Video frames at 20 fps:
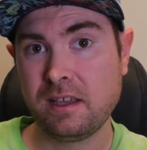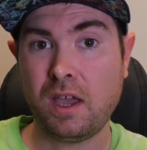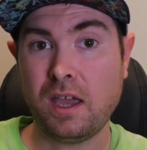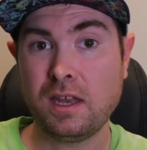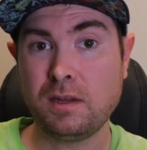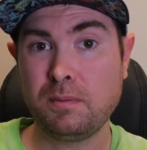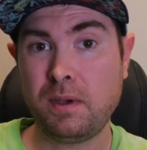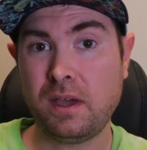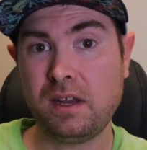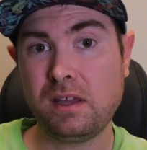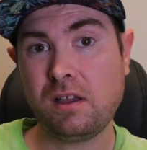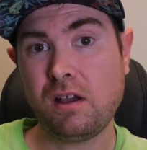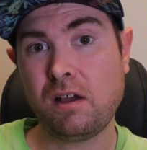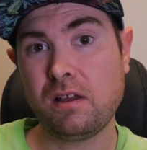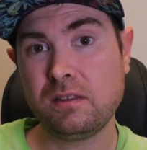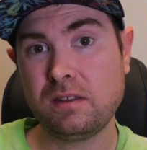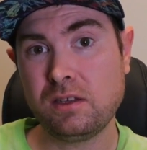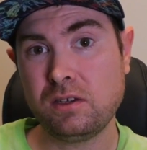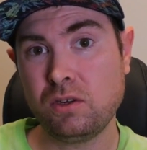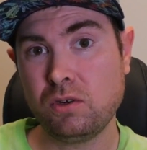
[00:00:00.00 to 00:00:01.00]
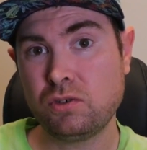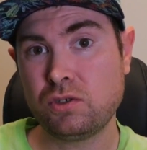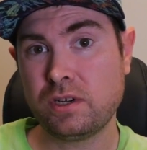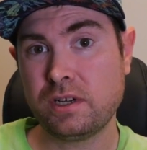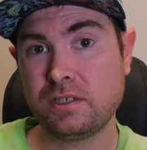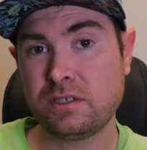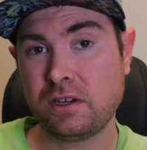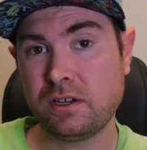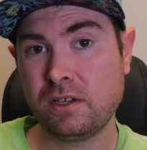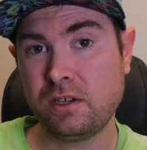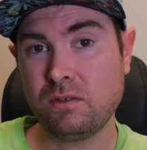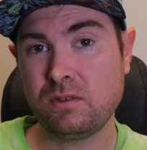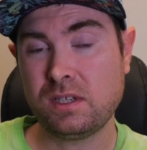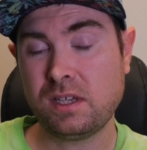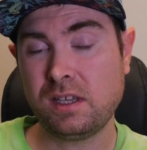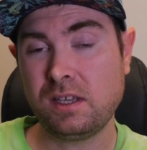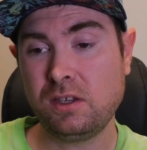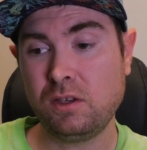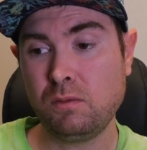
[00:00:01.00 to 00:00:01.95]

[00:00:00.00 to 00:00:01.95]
And depending on the nutrients you're using,